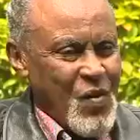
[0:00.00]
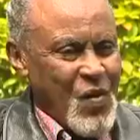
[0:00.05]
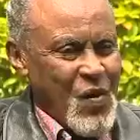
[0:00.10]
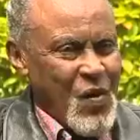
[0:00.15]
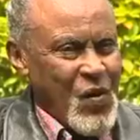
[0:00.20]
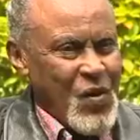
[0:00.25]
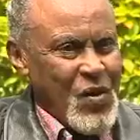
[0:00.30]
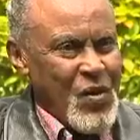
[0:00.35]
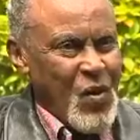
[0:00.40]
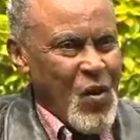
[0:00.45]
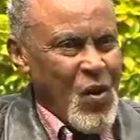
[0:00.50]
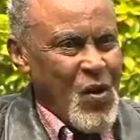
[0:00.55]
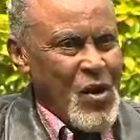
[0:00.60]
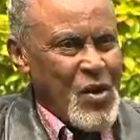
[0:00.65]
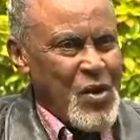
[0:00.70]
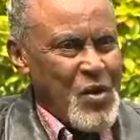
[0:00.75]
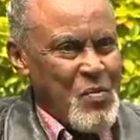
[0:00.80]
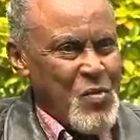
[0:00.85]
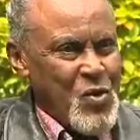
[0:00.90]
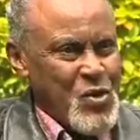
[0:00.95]
All
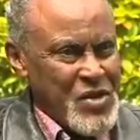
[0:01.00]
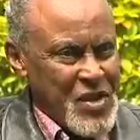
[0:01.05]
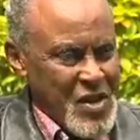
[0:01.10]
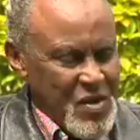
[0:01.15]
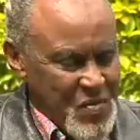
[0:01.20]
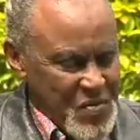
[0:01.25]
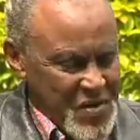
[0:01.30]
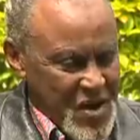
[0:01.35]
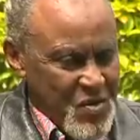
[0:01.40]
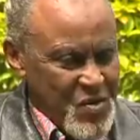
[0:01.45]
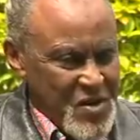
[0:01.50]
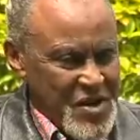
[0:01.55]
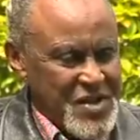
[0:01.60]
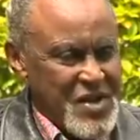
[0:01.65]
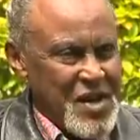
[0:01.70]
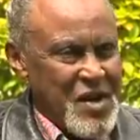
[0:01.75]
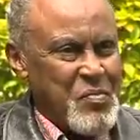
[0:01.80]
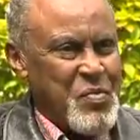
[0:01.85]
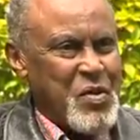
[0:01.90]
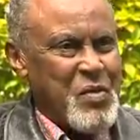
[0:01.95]
the Muslims, I will
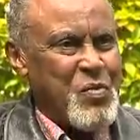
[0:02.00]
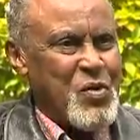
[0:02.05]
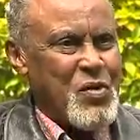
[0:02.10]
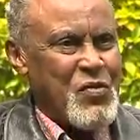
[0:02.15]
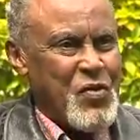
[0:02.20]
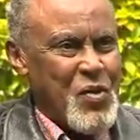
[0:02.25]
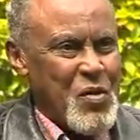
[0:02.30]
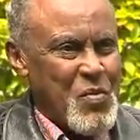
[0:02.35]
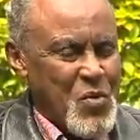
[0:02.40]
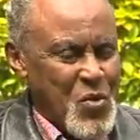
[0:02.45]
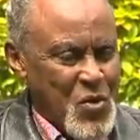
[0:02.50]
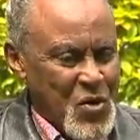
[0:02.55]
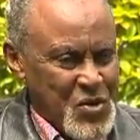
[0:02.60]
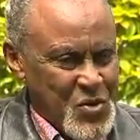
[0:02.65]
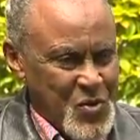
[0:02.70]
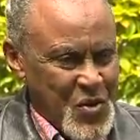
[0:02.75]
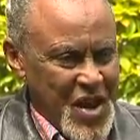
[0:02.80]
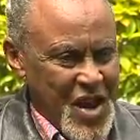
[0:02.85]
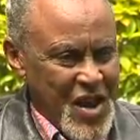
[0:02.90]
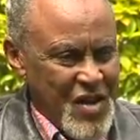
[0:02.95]
say, people from
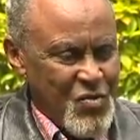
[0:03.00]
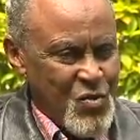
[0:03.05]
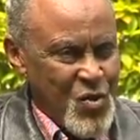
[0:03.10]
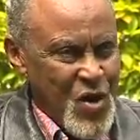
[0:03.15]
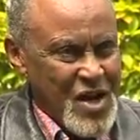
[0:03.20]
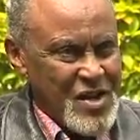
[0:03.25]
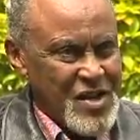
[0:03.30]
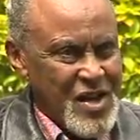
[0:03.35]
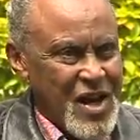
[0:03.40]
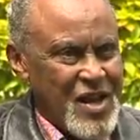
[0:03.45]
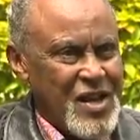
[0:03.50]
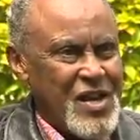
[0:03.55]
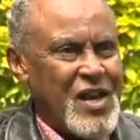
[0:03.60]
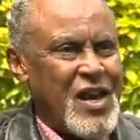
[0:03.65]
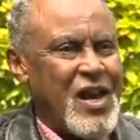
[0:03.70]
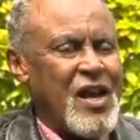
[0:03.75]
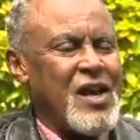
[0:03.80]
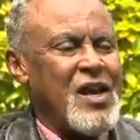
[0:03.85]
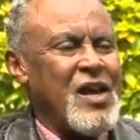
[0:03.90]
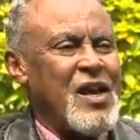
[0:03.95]
Coast where I have worked
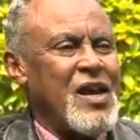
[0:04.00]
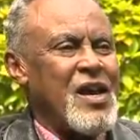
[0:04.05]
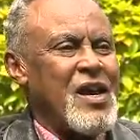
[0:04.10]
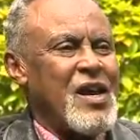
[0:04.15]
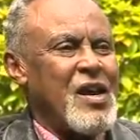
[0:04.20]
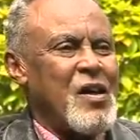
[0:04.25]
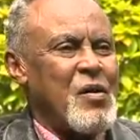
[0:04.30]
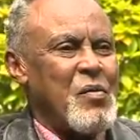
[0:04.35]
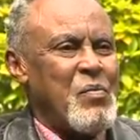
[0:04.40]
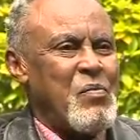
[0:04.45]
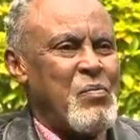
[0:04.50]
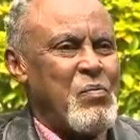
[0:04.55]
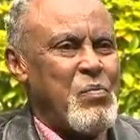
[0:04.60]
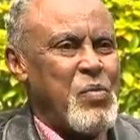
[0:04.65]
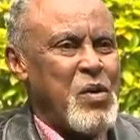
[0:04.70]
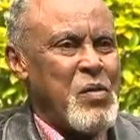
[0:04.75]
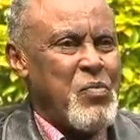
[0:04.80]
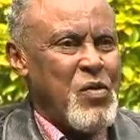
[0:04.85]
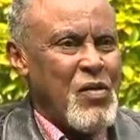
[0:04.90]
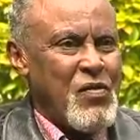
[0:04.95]
earlier,
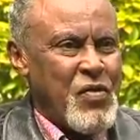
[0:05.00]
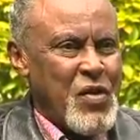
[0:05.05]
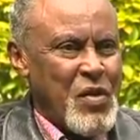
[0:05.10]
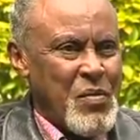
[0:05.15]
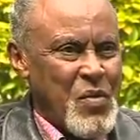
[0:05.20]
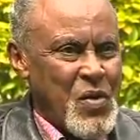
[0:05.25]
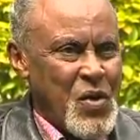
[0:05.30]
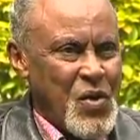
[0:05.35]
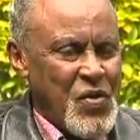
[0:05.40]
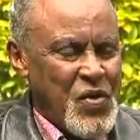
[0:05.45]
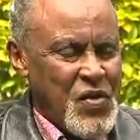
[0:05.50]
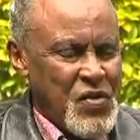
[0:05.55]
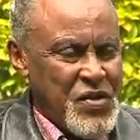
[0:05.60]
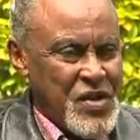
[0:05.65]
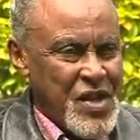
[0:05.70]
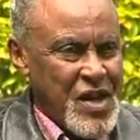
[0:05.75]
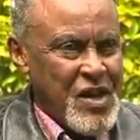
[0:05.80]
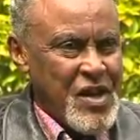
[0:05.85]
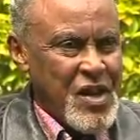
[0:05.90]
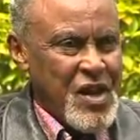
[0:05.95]
people from
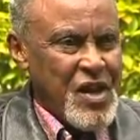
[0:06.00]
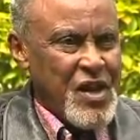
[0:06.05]
Northeastern,